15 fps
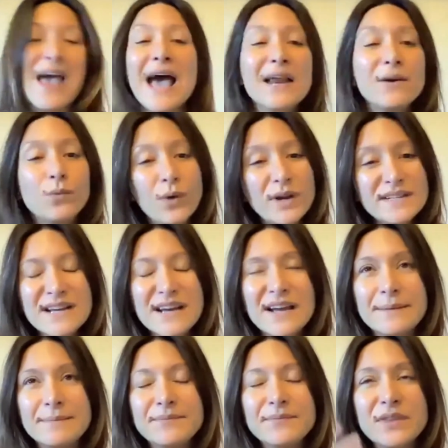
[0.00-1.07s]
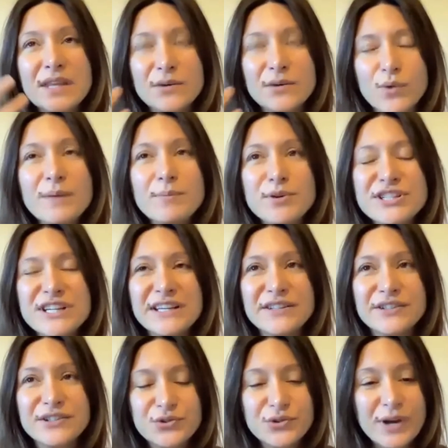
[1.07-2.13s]
And one time, on one
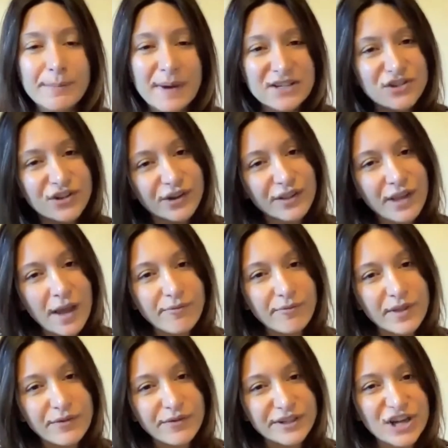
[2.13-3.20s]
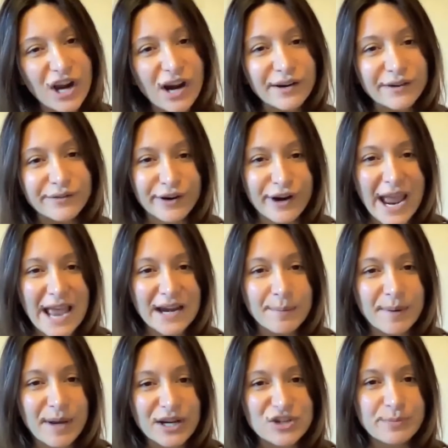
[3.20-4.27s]
particular trip, I took a photographer, Anna
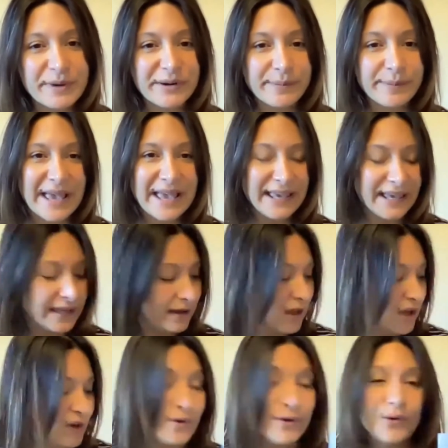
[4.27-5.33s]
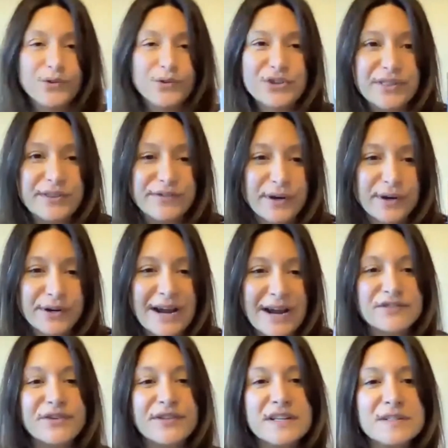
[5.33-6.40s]
Bosch-Miropei, who took the
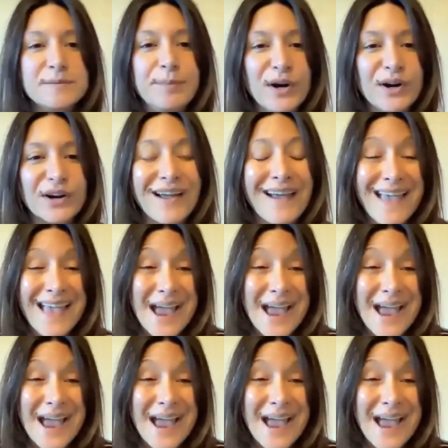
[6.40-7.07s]
photographs for this book.